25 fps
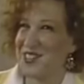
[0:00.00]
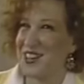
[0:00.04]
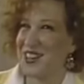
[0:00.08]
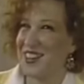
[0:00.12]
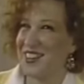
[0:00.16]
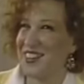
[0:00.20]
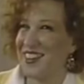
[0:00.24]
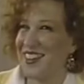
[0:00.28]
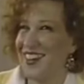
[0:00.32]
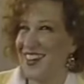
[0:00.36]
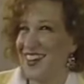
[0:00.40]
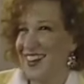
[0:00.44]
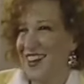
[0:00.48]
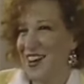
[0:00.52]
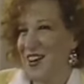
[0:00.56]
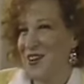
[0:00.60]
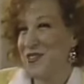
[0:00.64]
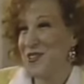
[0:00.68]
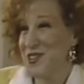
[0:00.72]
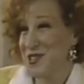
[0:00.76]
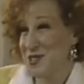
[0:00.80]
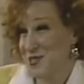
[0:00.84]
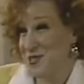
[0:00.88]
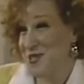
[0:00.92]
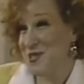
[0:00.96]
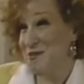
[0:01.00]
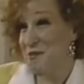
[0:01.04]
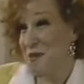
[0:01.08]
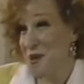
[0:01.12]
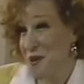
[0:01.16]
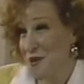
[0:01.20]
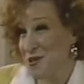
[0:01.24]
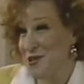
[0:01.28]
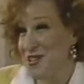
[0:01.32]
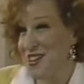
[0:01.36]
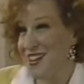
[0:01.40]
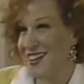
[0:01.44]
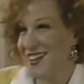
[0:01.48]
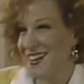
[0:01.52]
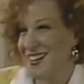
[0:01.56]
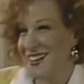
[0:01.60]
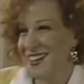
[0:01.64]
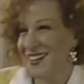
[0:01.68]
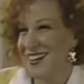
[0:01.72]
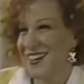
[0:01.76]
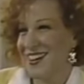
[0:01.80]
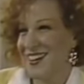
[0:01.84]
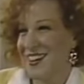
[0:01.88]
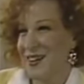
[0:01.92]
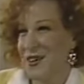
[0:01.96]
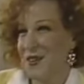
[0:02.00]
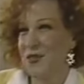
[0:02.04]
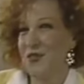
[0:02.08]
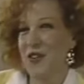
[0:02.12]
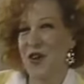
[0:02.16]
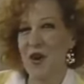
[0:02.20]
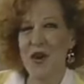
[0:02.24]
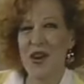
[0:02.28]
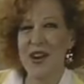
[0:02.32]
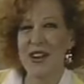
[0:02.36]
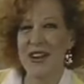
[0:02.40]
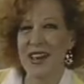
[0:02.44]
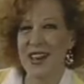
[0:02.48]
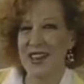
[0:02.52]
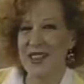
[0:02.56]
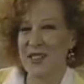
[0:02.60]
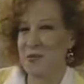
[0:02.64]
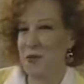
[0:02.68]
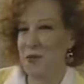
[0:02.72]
I, which was amusing. Very late in the